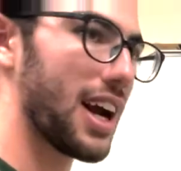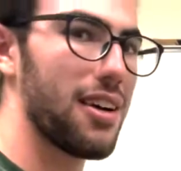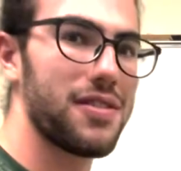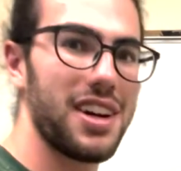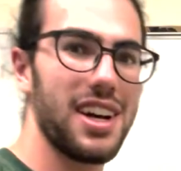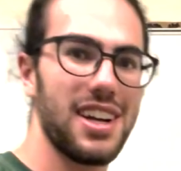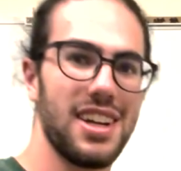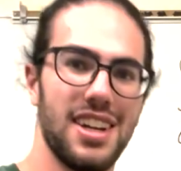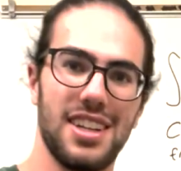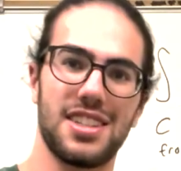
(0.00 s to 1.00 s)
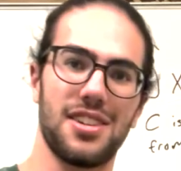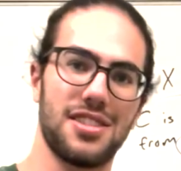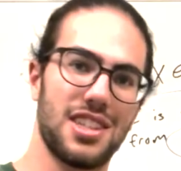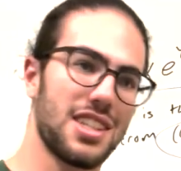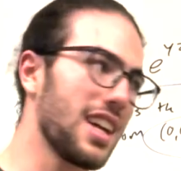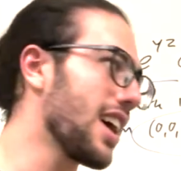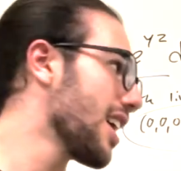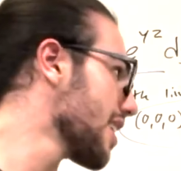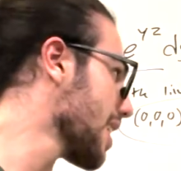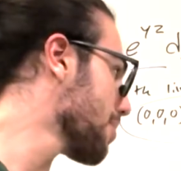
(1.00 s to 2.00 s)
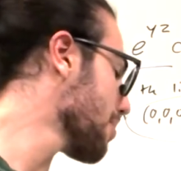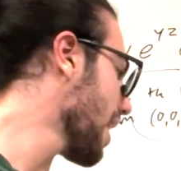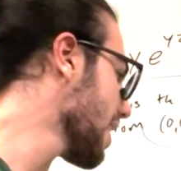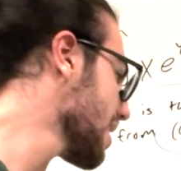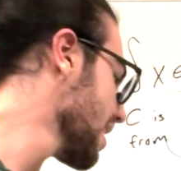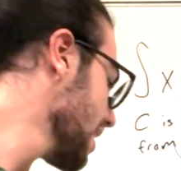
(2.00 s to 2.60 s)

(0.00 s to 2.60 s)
out for you. So just uh, keep in mind,